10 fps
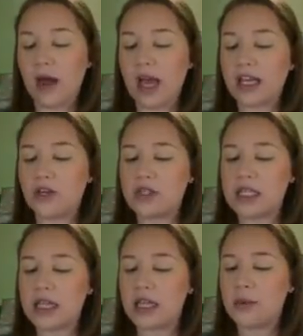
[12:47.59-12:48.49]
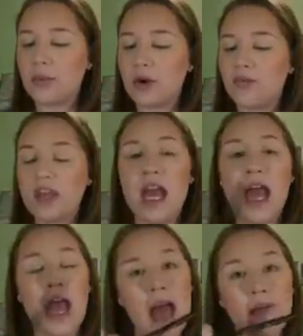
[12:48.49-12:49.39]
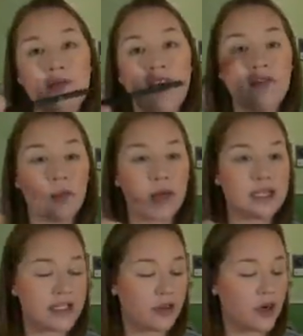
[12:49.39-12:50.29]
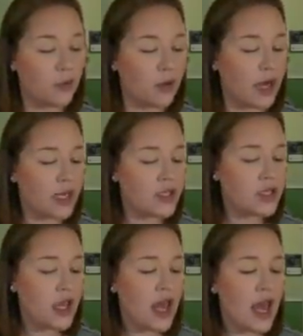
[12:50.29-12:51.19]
I use the Morphe M510 brush,